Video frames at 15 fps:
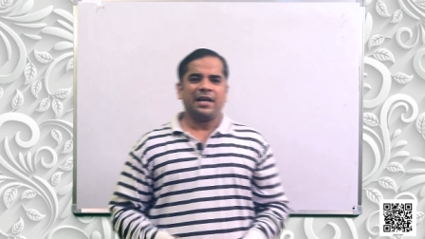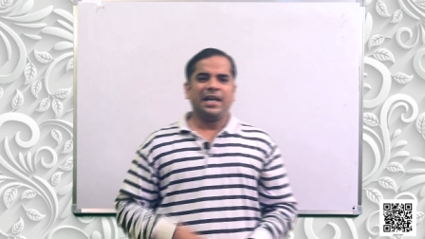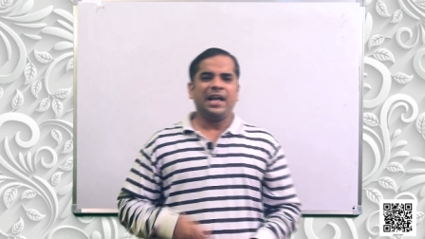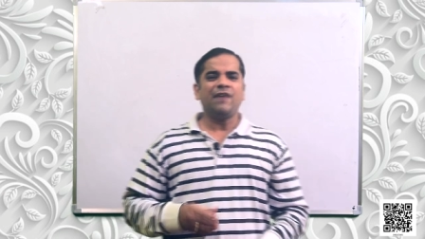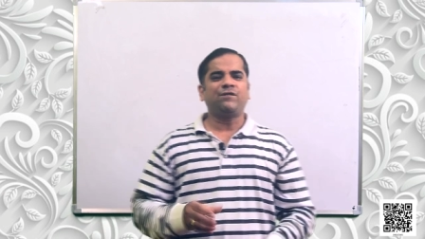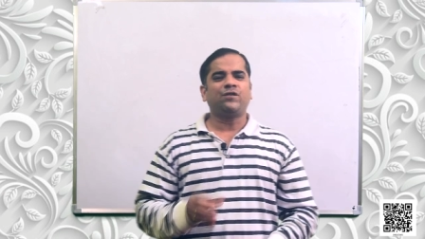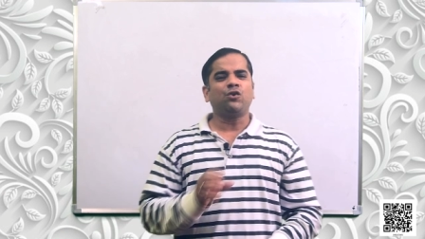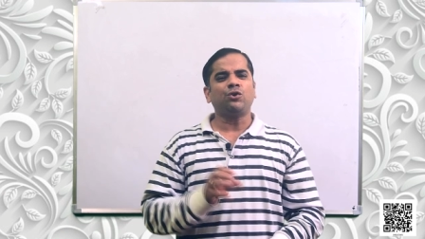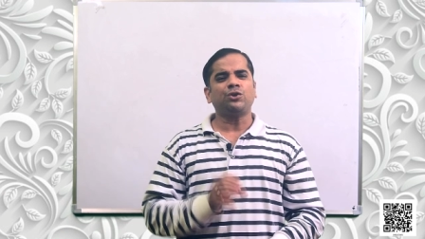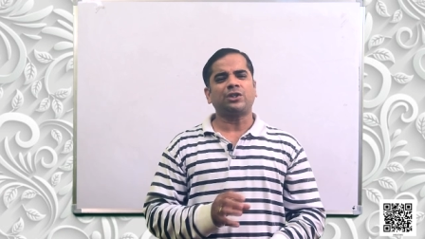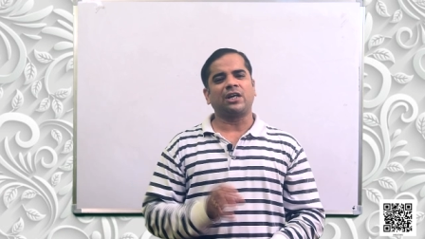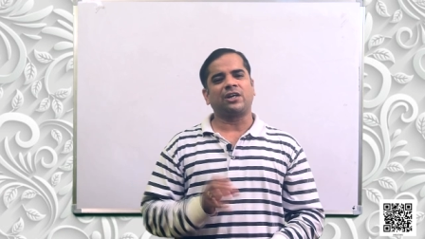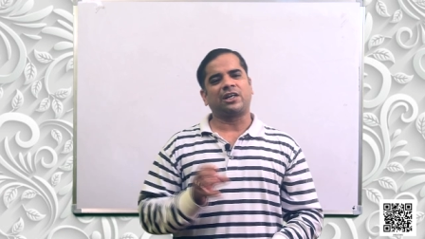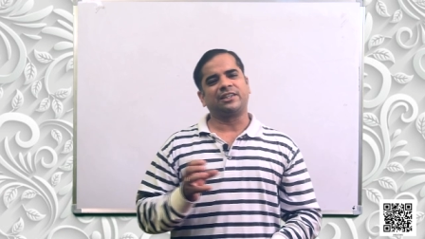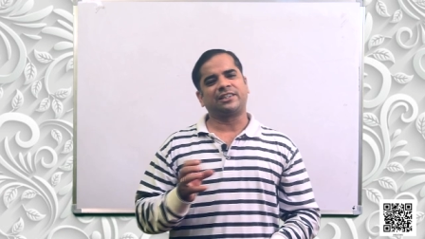if two
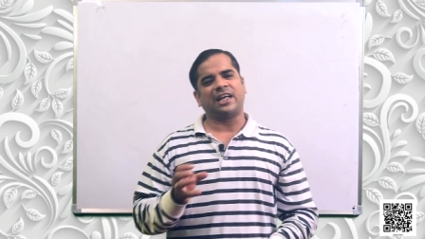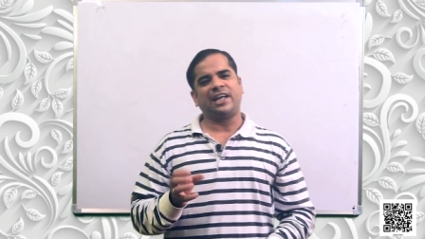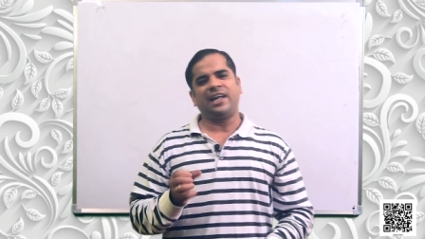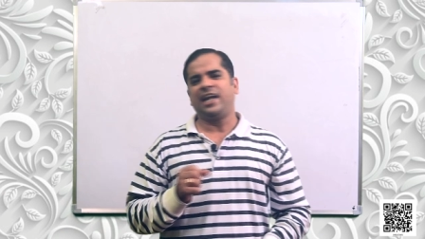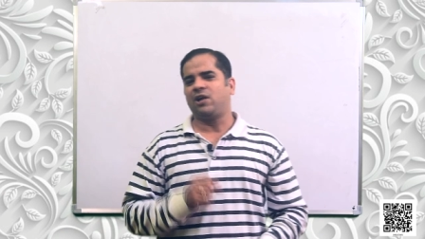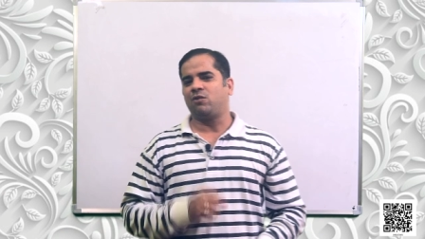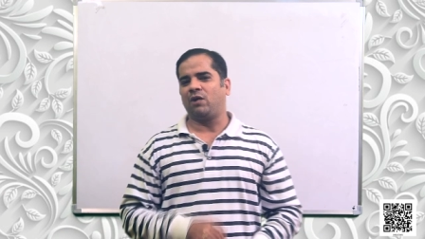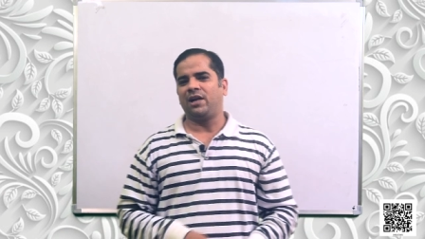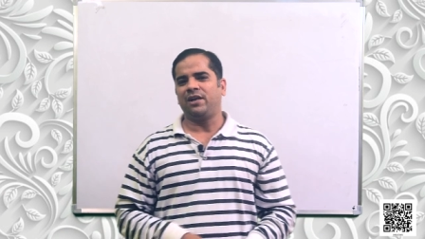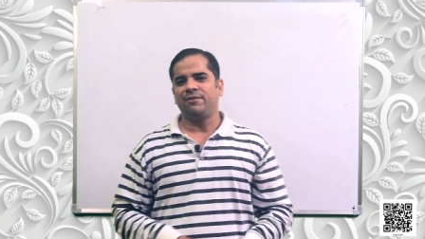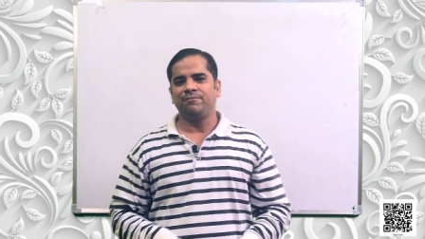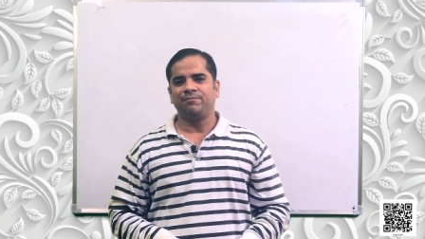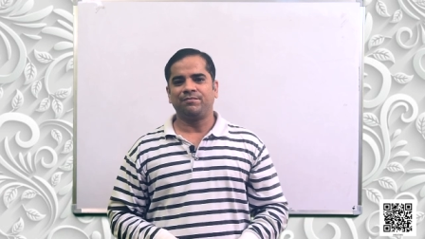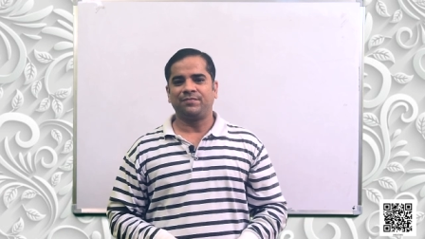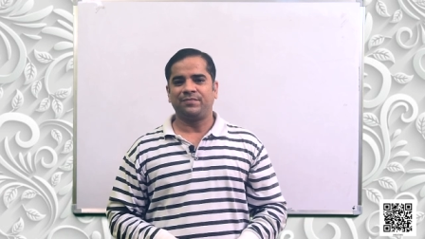circles are equal,
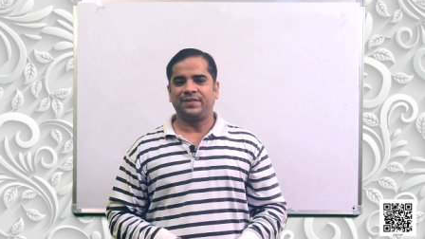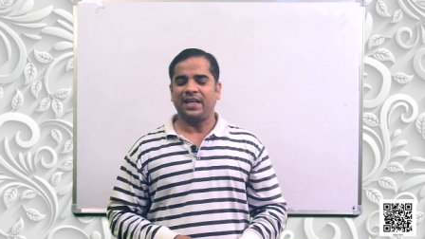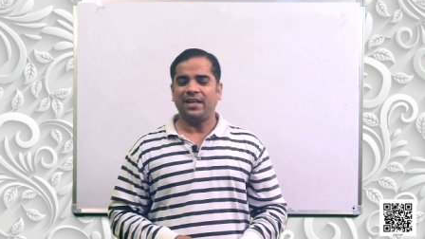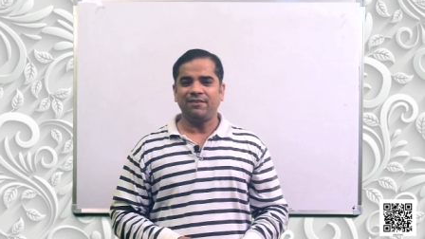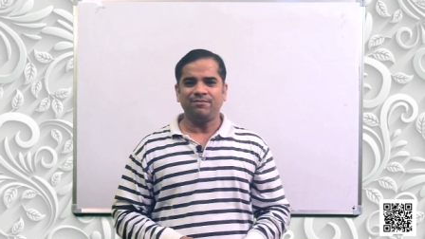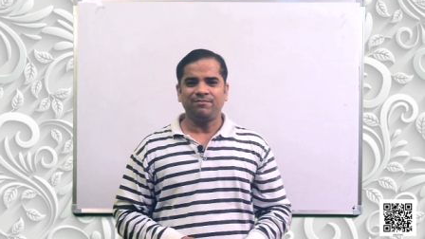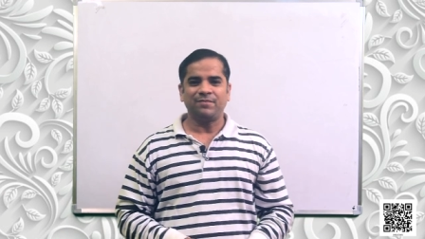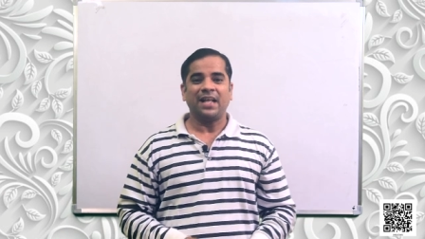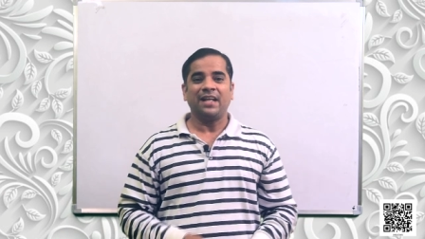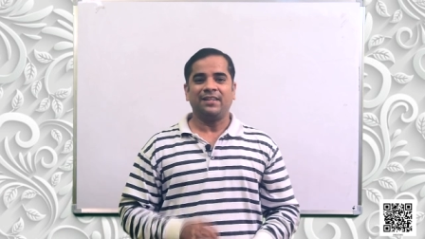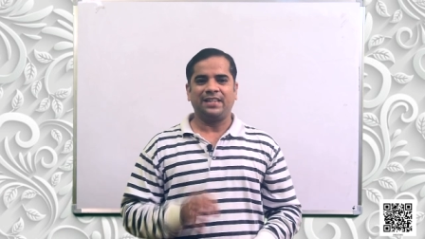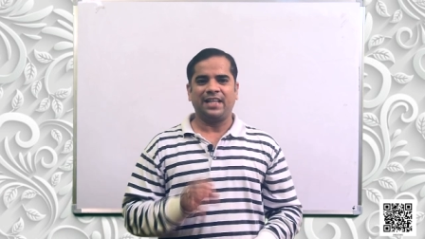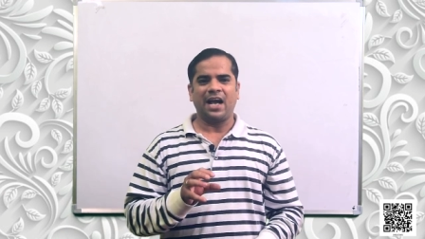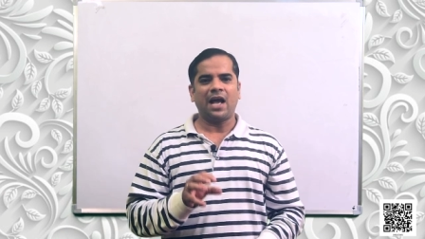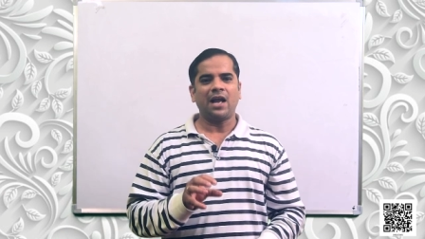then
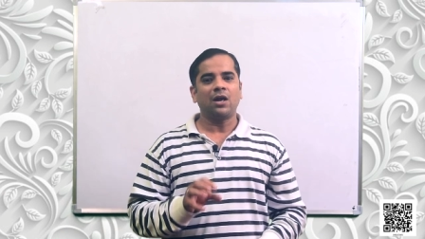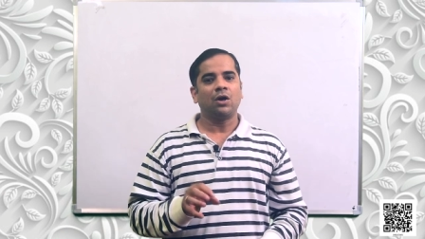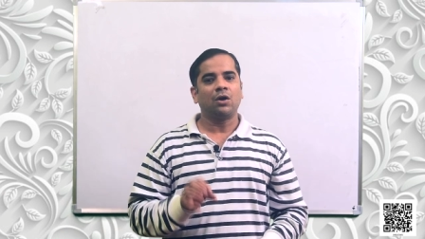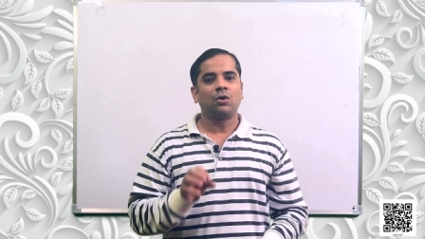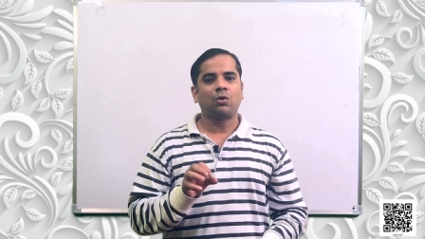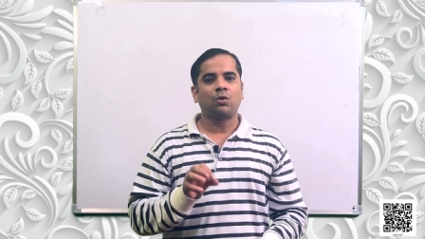they are